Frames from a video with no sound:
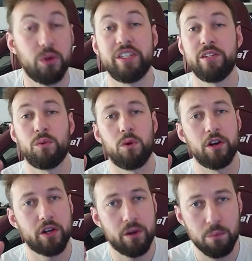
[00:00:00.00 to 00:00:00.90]
it didn't
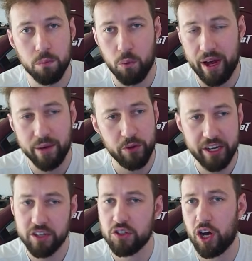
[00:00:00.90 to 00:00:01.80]
work when we did
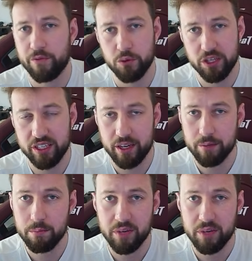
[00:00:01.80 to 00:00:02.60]
a soft reset.